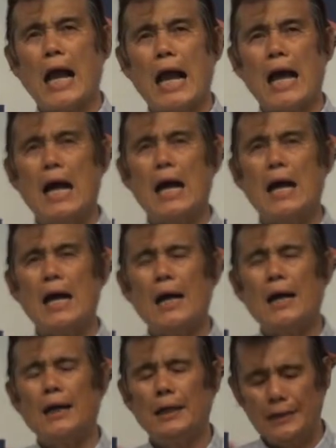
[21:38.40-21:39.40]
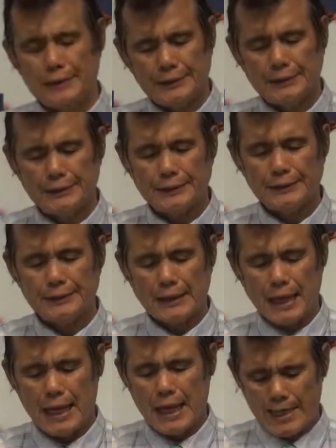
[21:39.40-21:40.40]
ah,
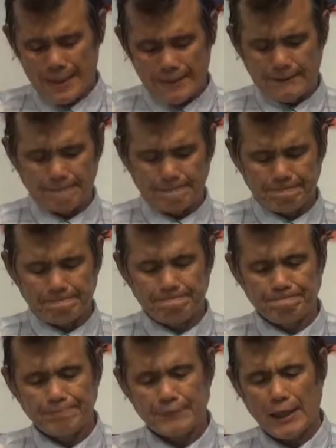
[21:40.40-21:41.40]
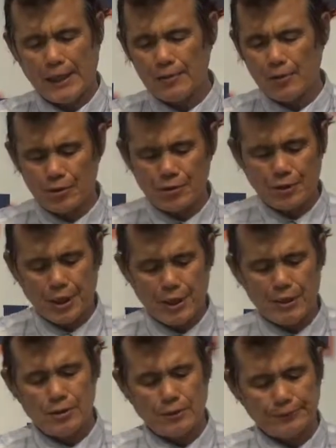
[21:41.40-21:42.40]
I, I'm going to
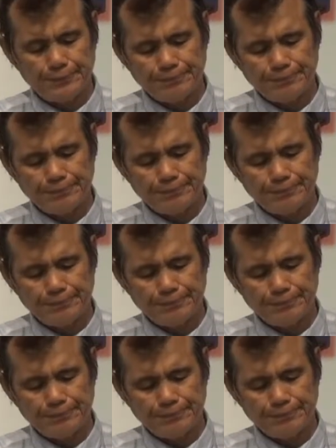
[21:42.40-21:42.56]
tell you